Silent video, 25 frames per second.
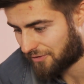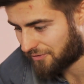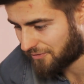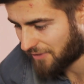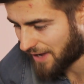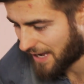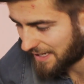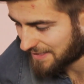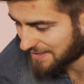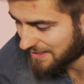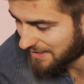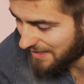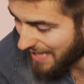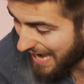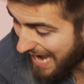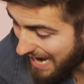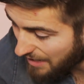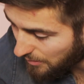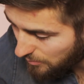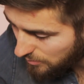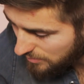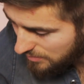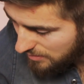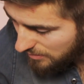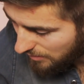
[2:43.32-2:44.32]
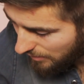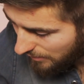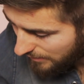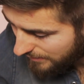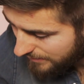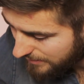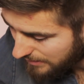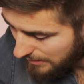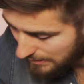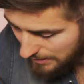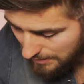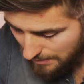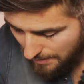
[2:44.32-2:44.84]
effect to the outside
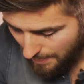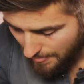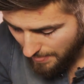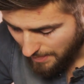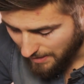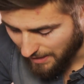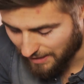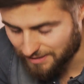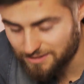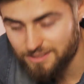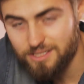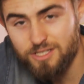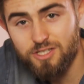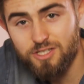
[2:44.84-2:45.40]
and